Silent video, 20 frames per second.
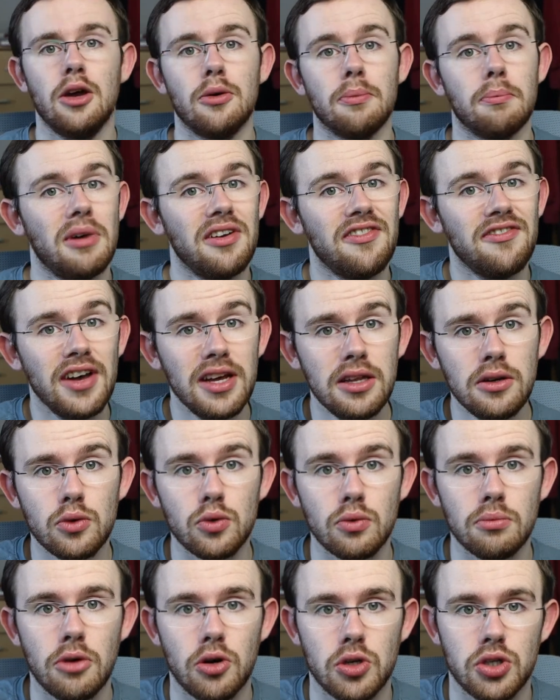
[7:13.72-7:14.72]
Now, my
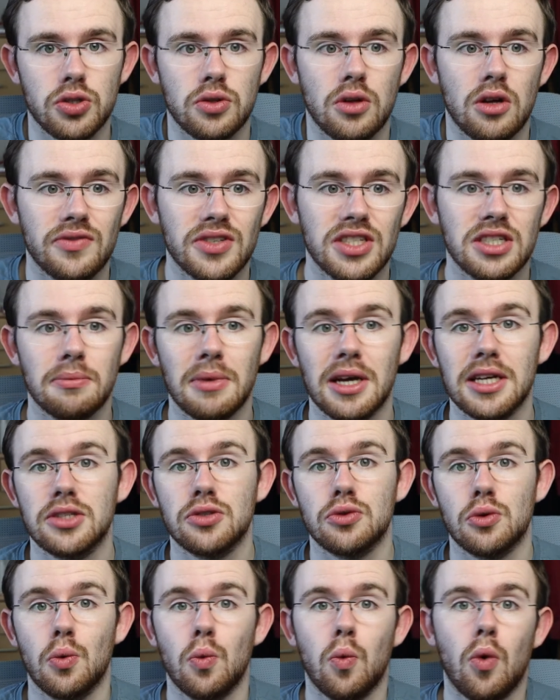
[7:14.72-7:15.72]
final module of
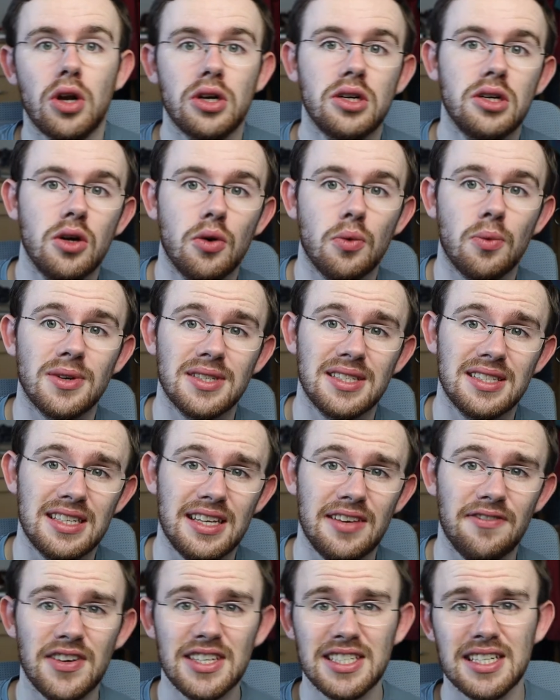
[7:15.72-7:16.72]
semester one was
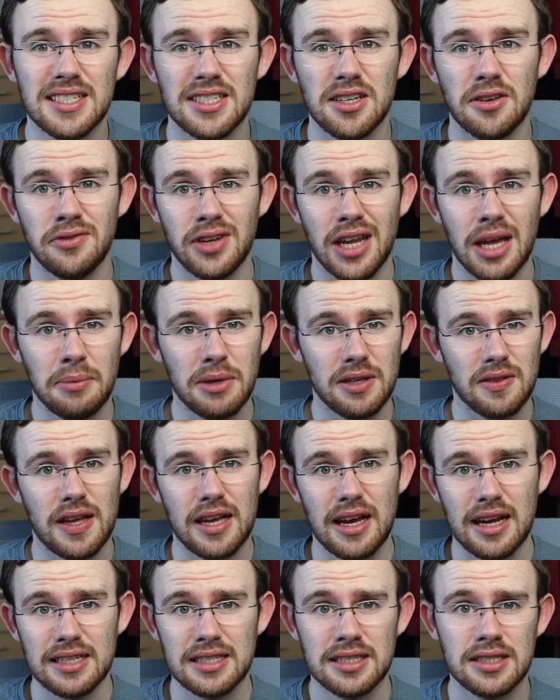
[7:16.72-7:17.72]
the physics of
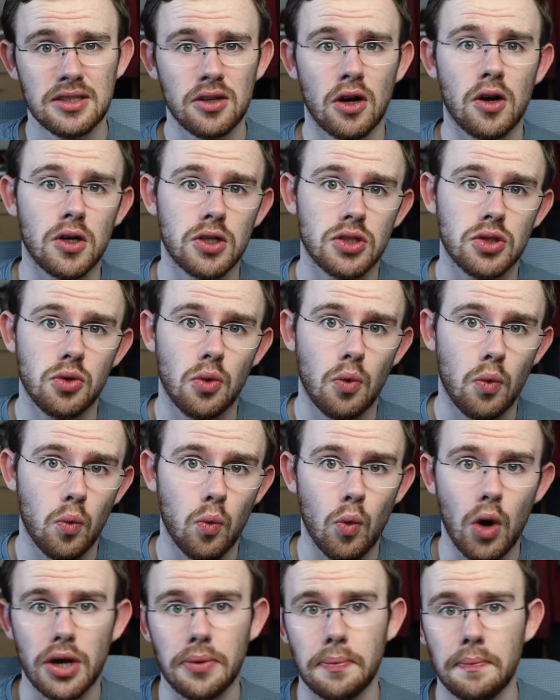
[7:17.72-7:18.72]
nebulae and stars
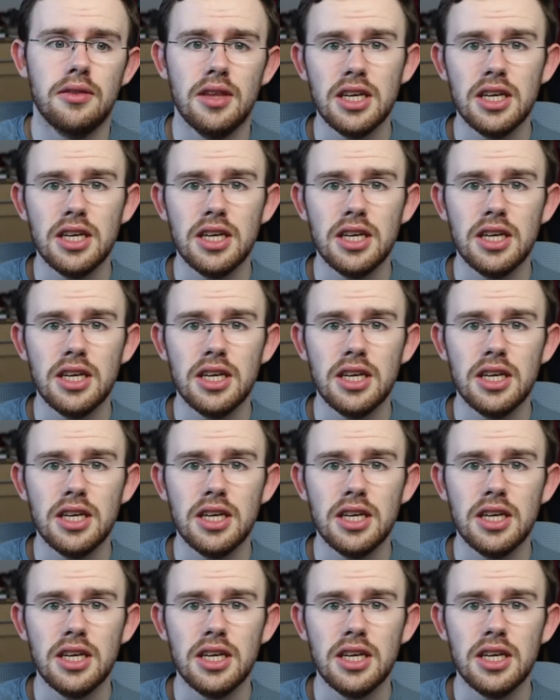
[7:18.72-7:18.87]
one.